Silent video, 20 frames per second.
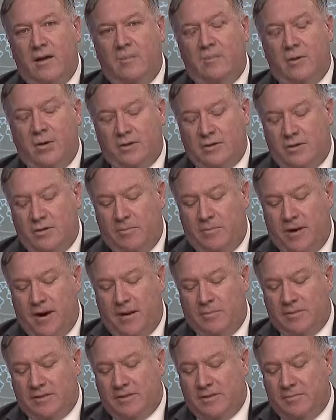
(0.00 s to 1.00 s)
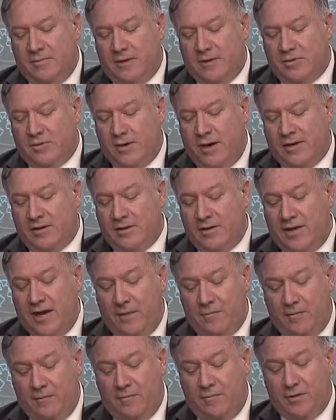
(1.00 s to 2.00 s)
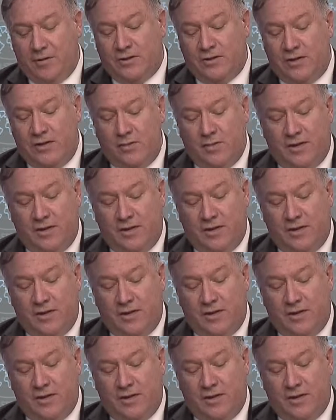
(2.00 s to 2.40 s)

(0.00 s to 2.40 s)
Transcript: President Obama's administration game of footsie